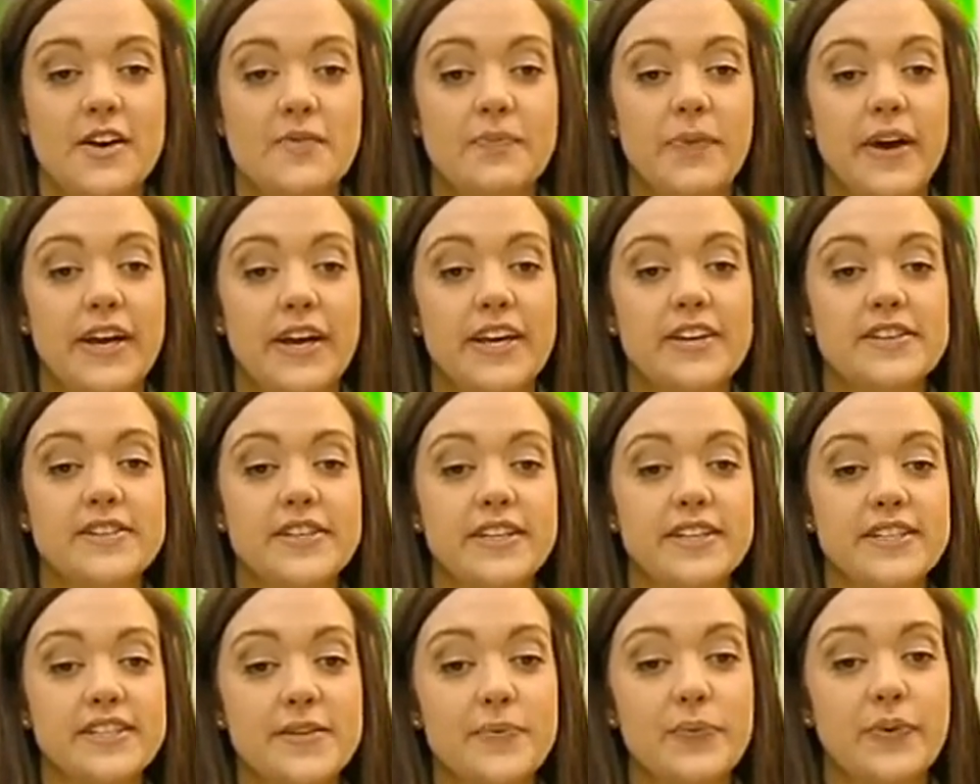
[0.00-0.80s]
By
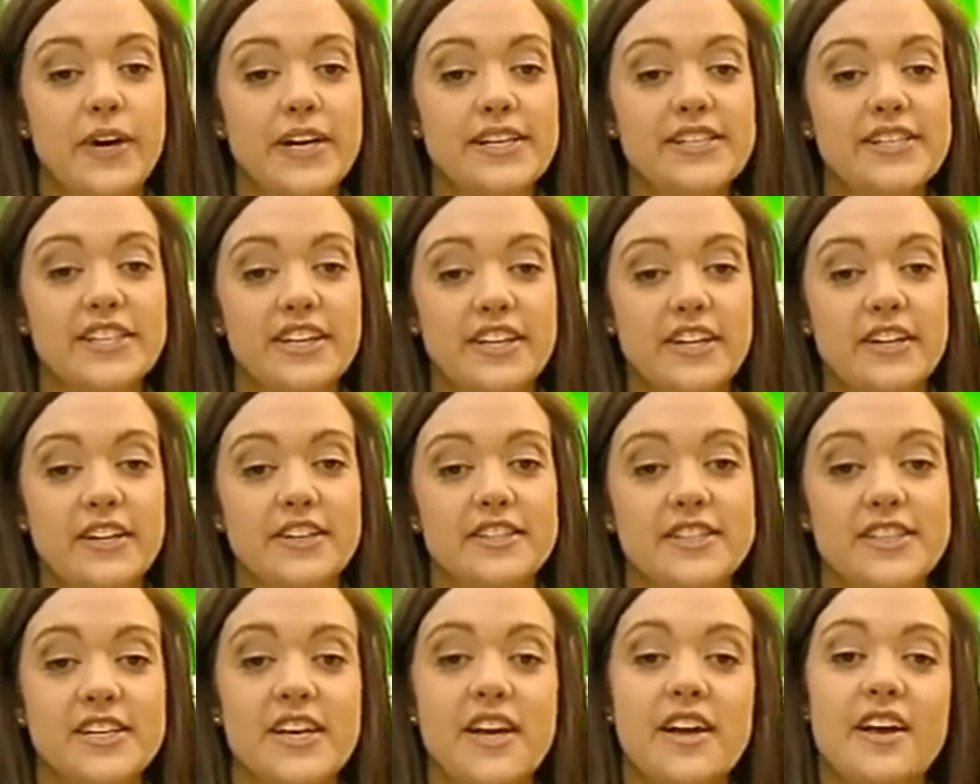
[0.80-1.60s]
using
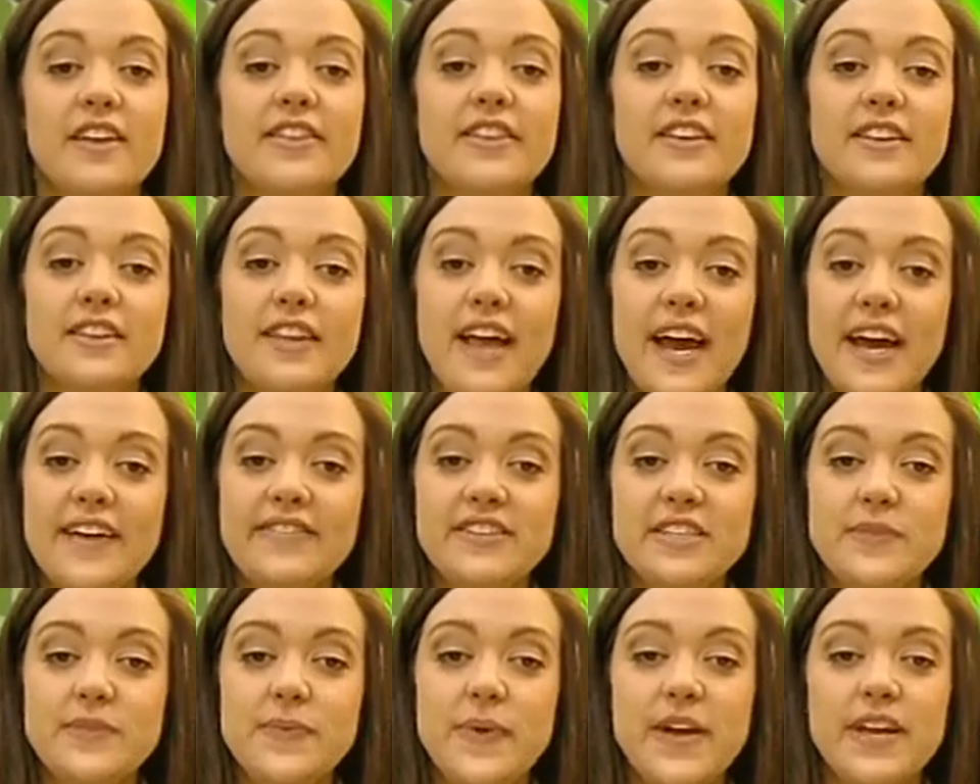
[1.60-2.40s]
suppressors, the
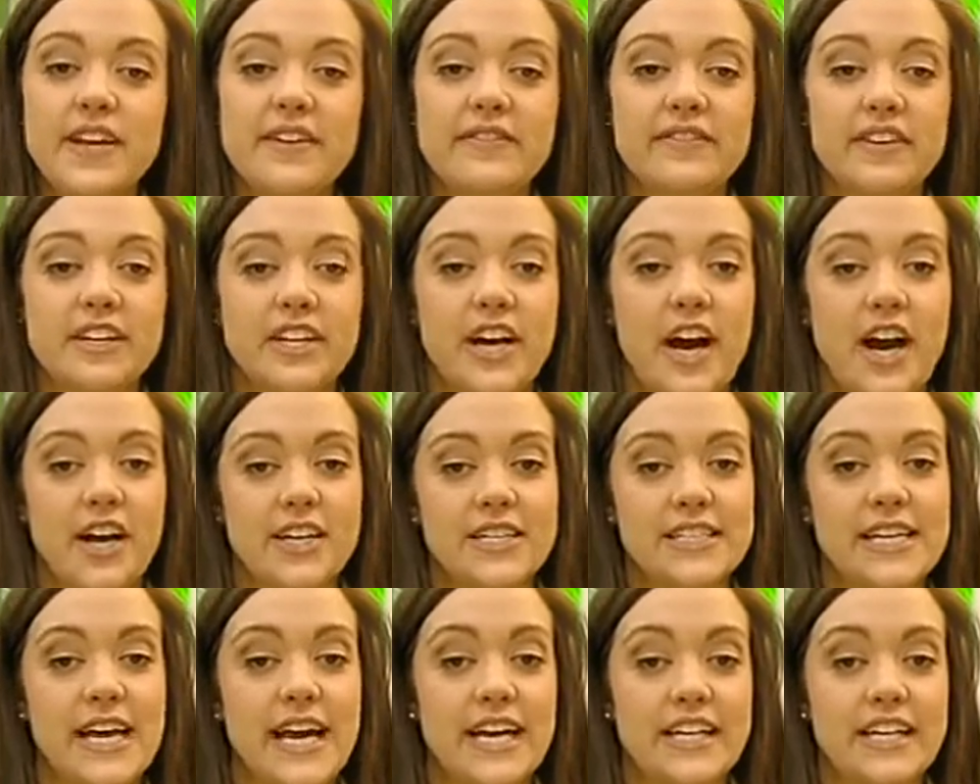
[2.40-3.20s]
lifespan of the
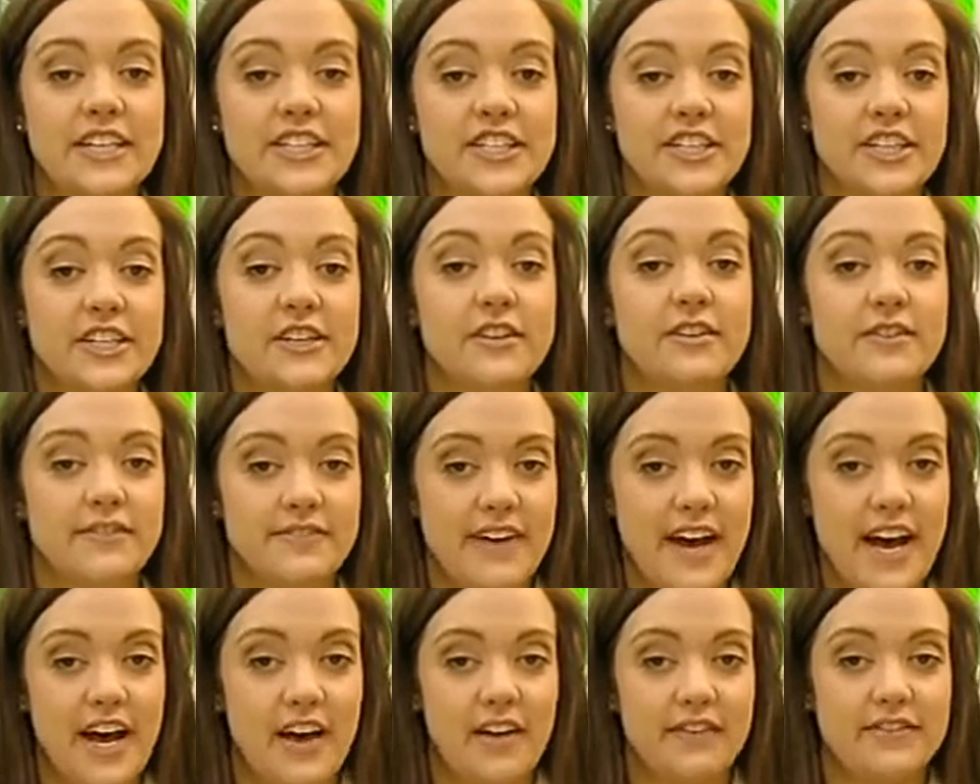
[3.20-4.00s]
contactor,
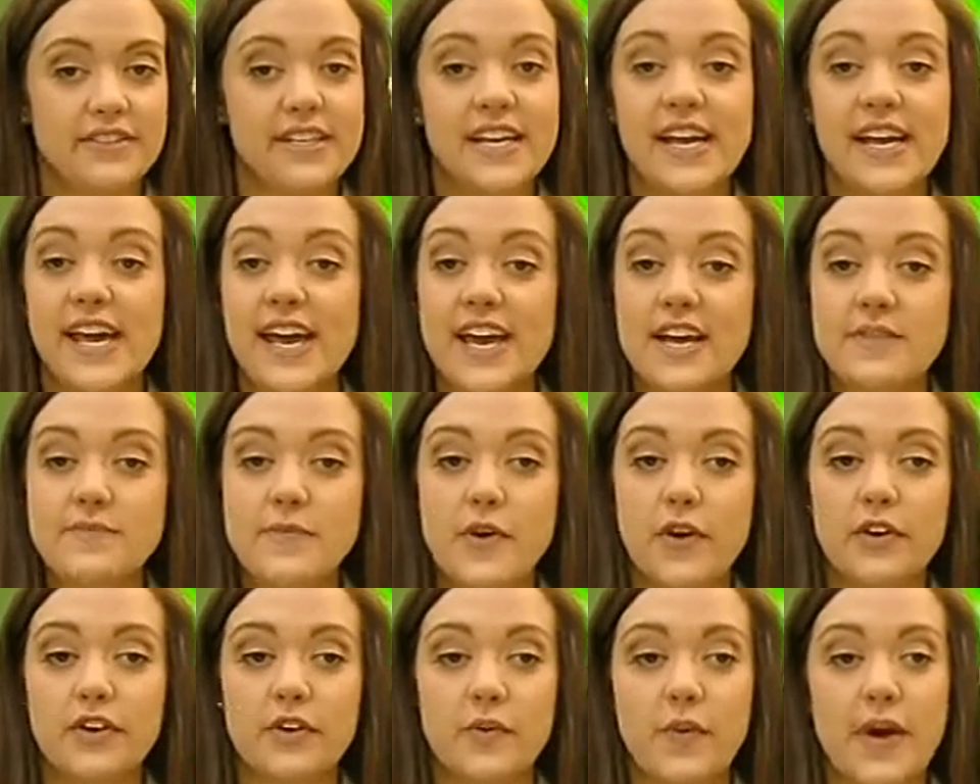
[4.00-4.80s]
valves, and
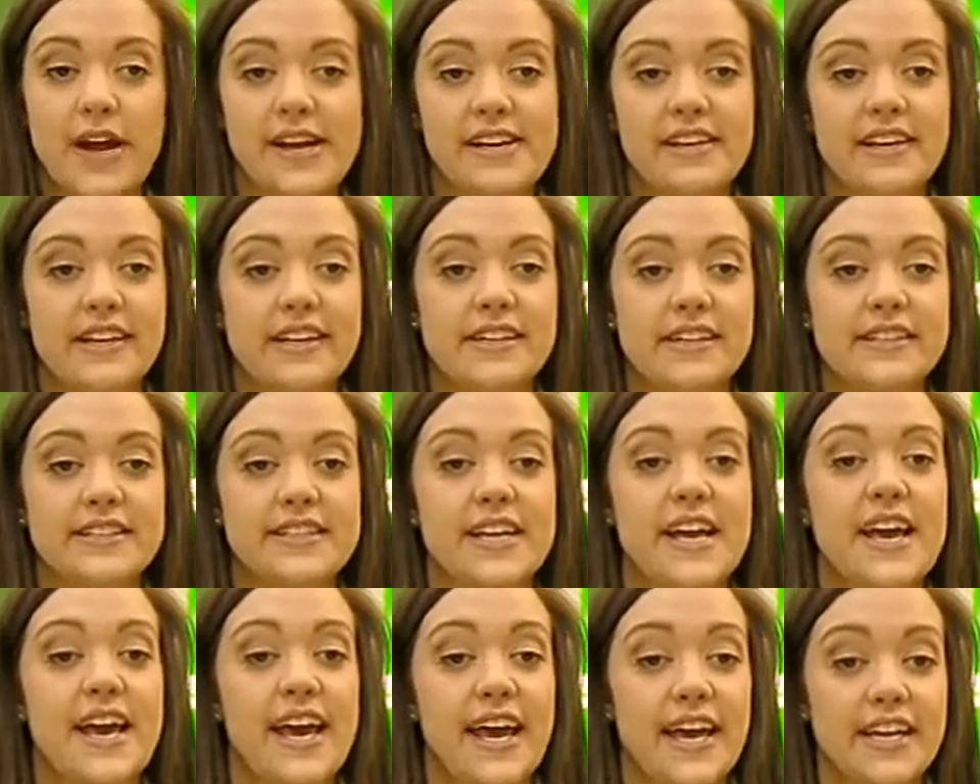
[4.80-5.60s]
motor windings
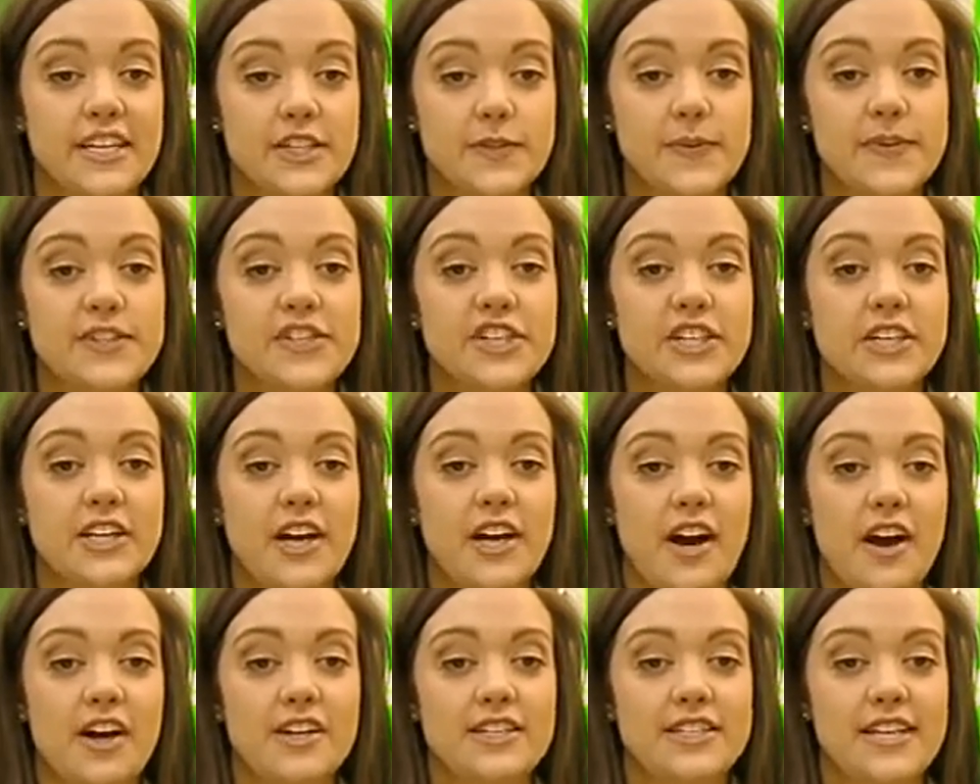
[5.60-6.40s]
and switching
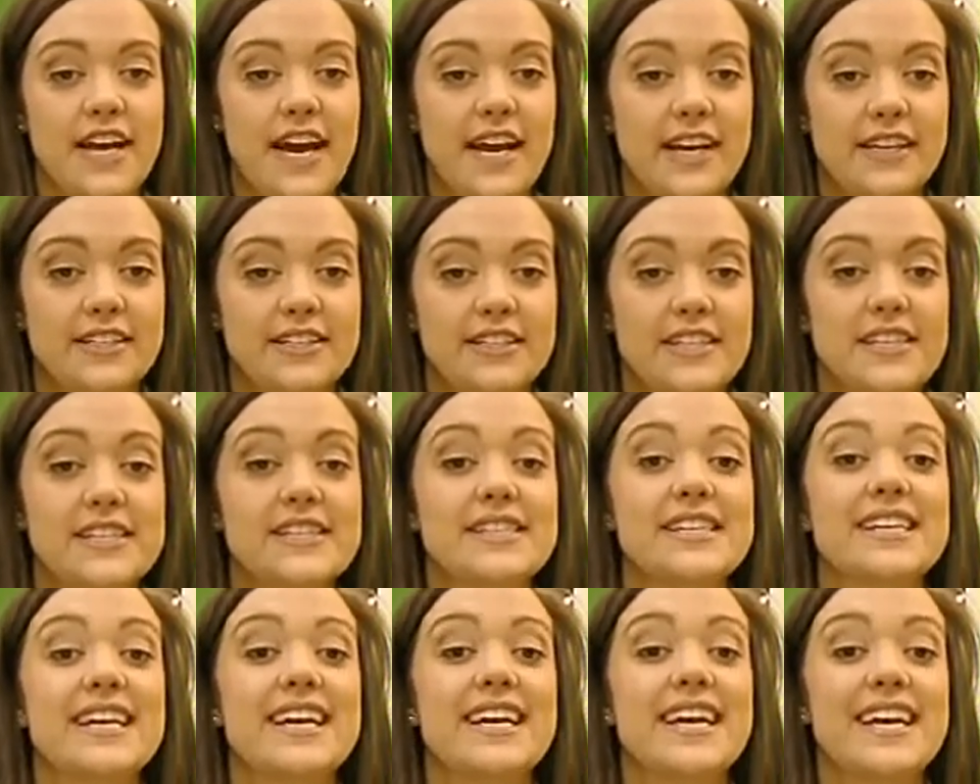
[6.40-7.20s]
contacts
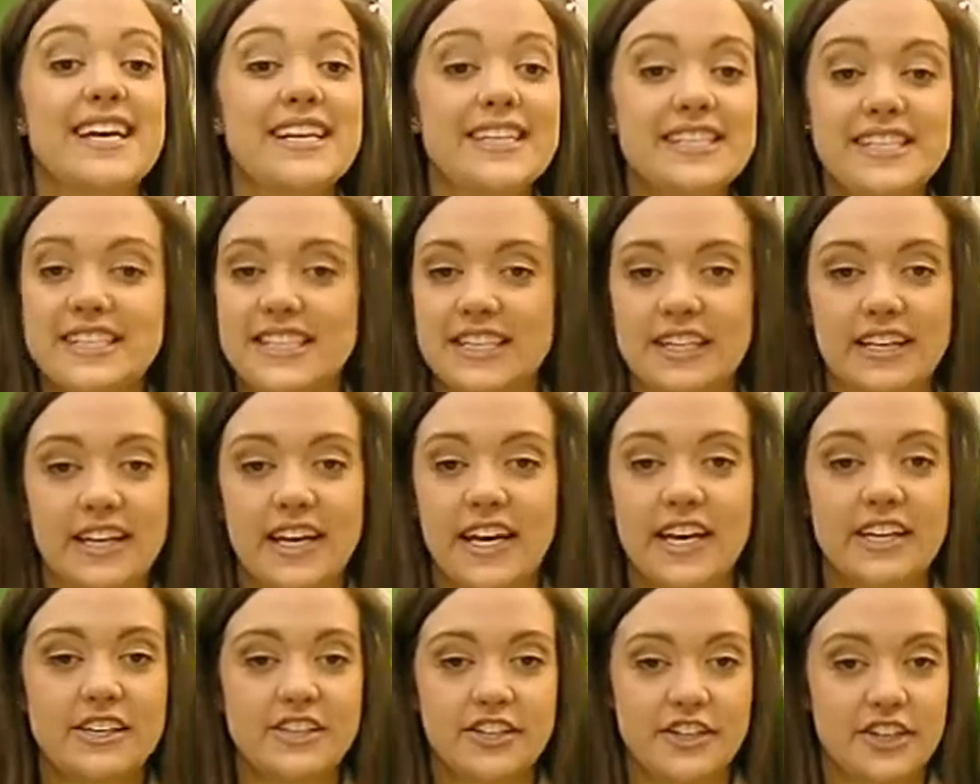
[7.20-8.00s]
is
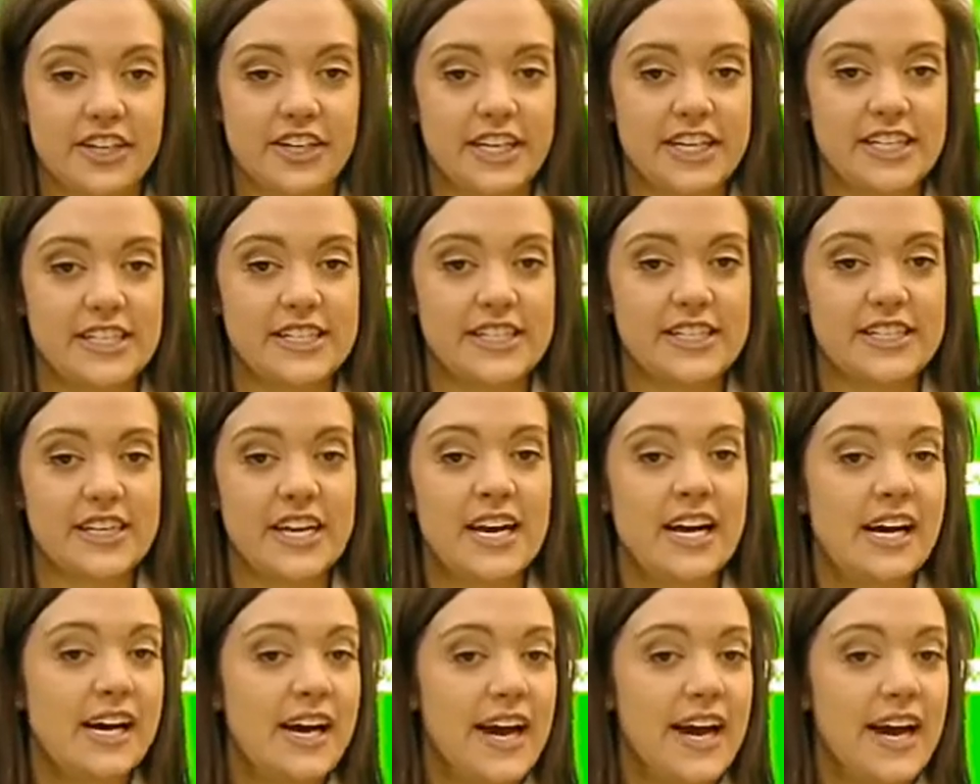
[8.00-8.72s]
instantly increased,